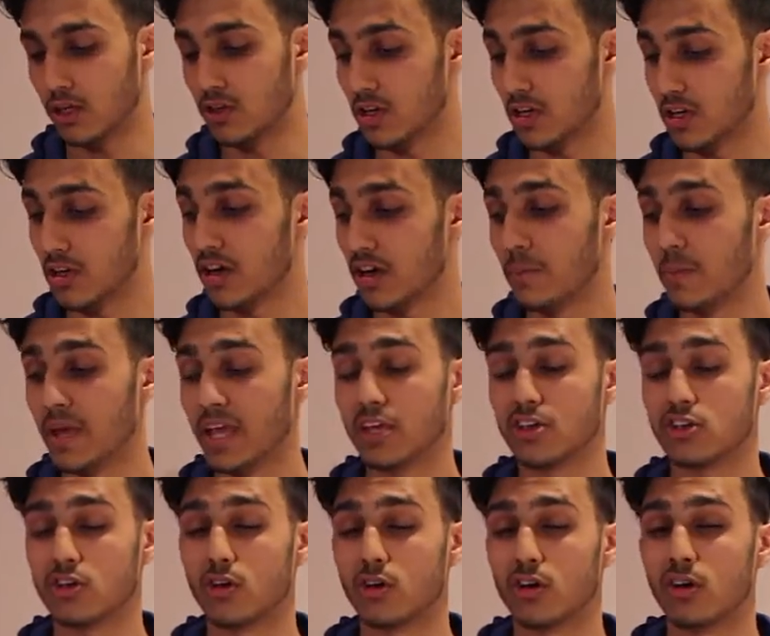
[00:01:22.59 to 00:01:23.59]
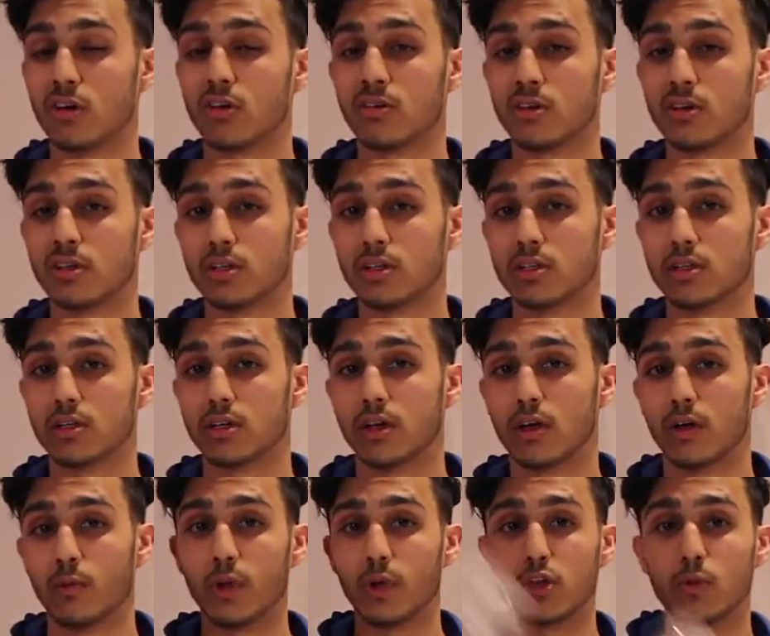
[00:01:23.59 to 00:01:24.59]
You're gonna make your
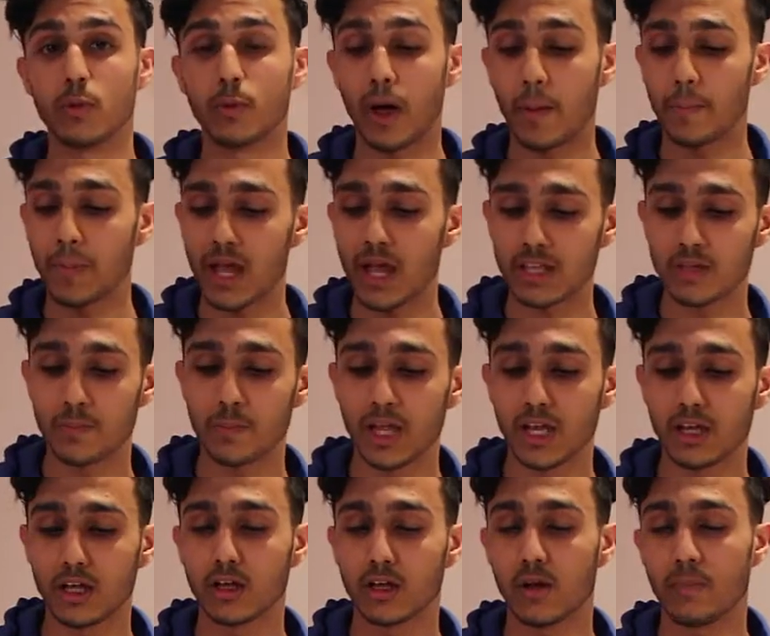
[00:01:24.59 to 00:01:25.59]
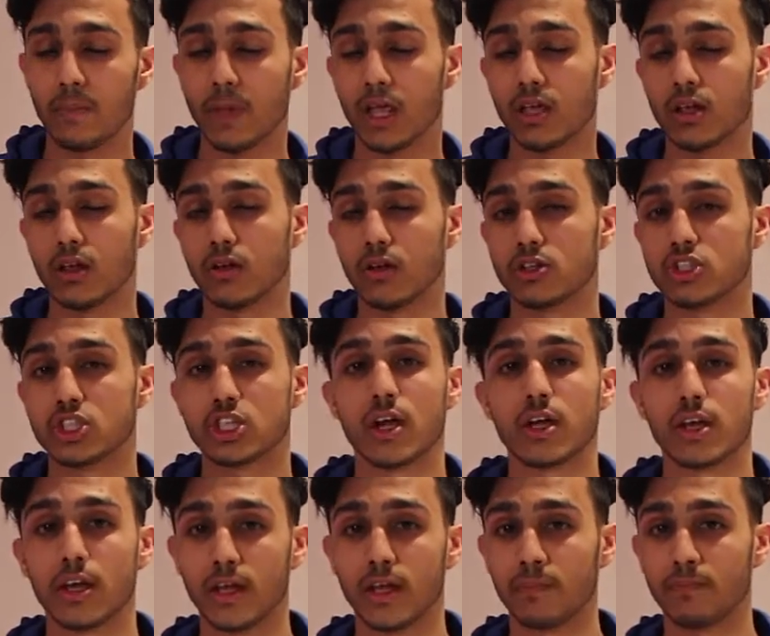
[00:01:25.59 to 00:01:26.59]
when you apply the paint, you're gonna make it look
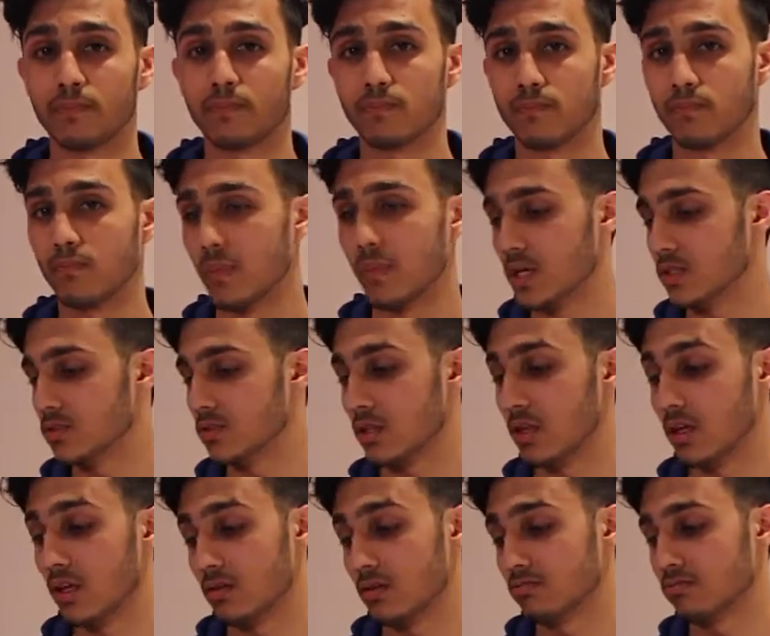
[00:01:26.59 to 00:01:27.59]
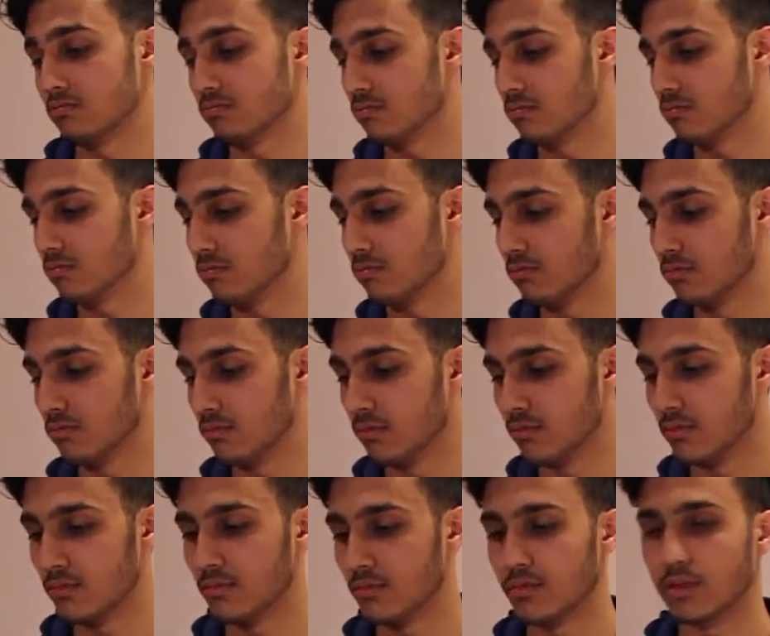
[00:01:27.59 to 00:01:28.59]
shiny, basically.
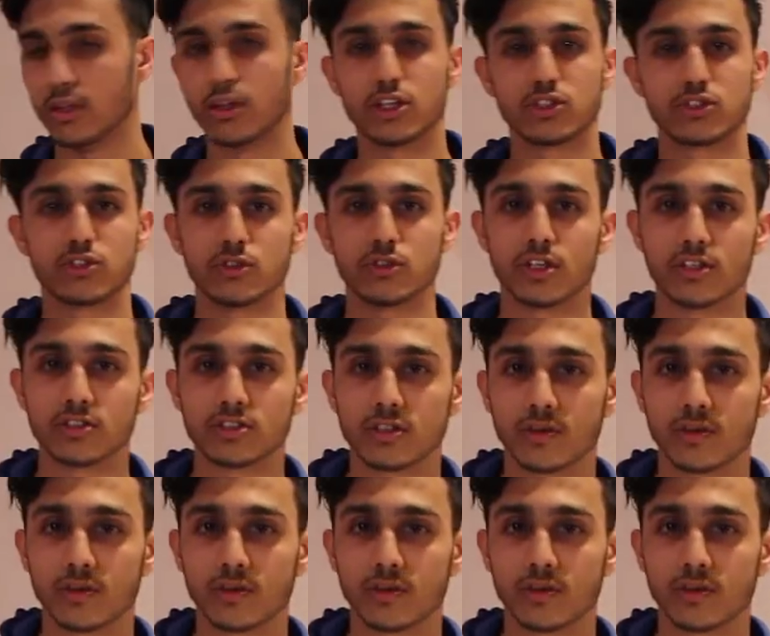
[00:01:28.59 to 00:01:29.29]
Let's do this.